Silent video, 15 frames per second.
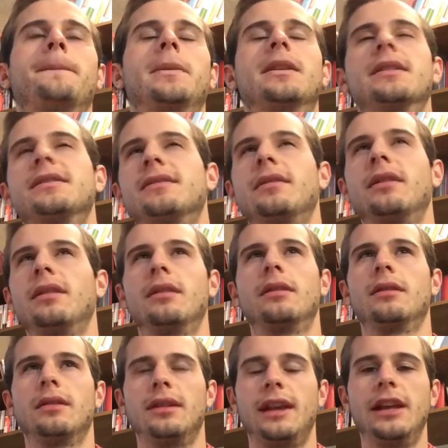because
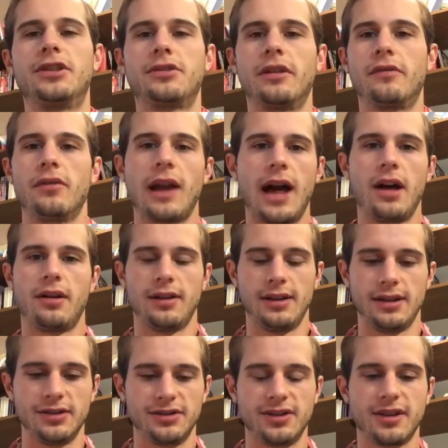the nature of
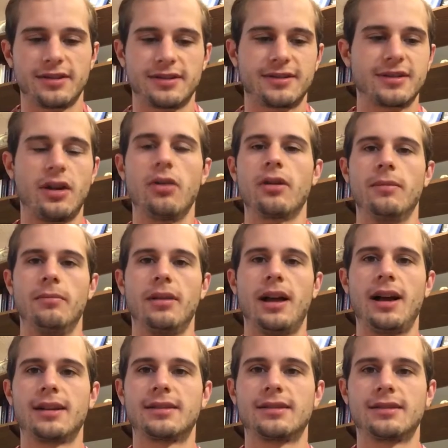reality is just so
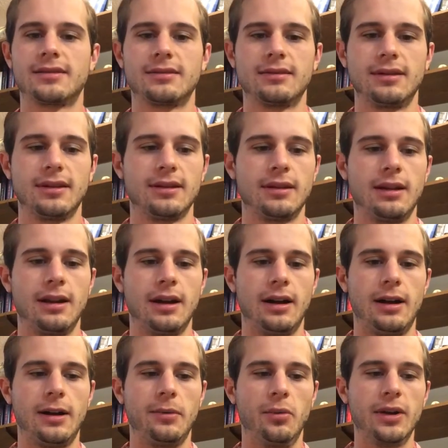complex.
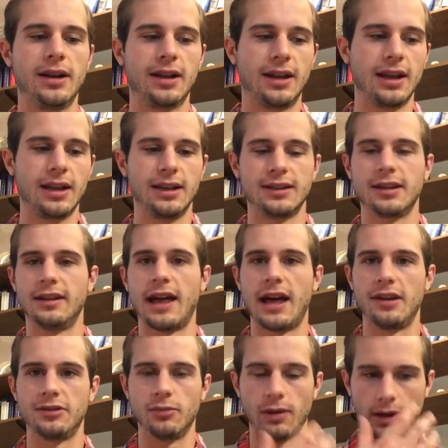Um, we could get into
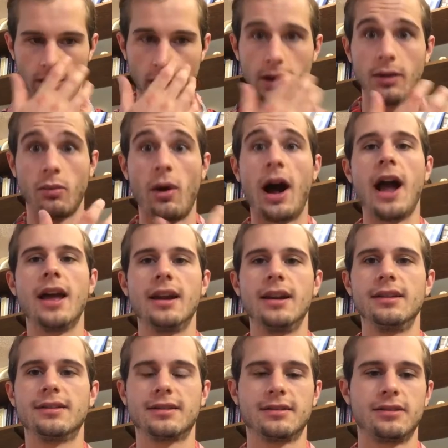that as well, why it
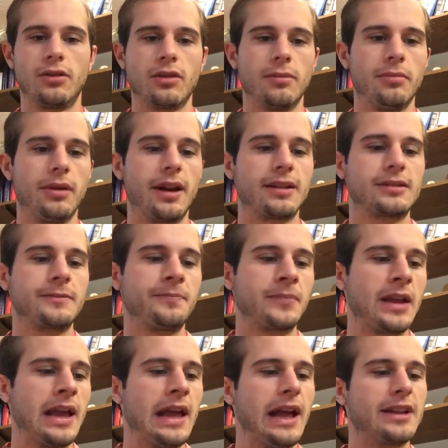is so complex.
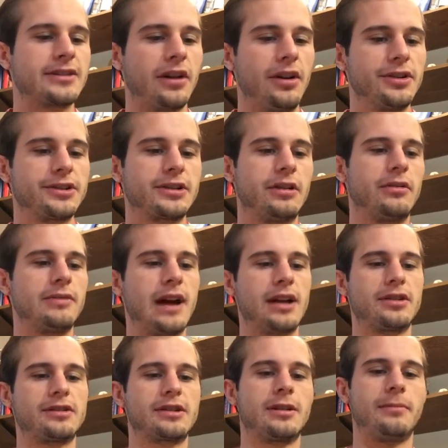It's also
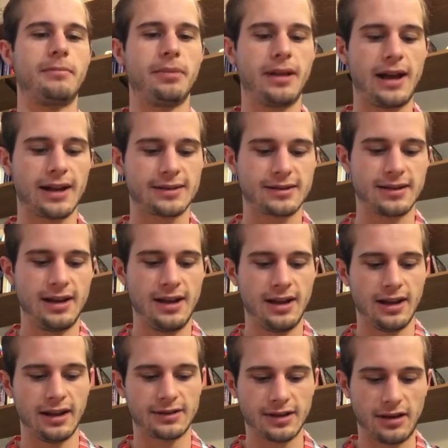not just complex,
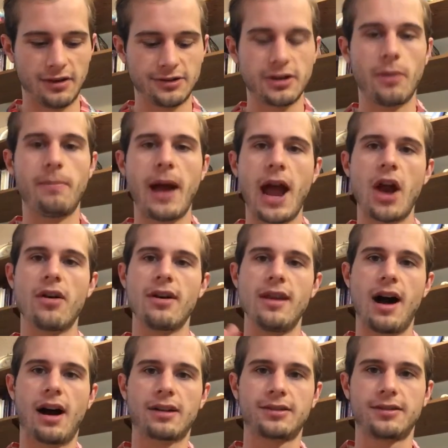it's also
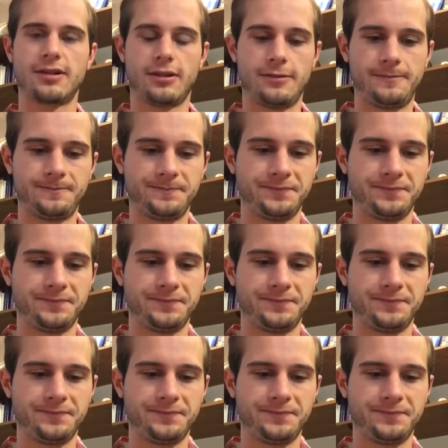paradoxical.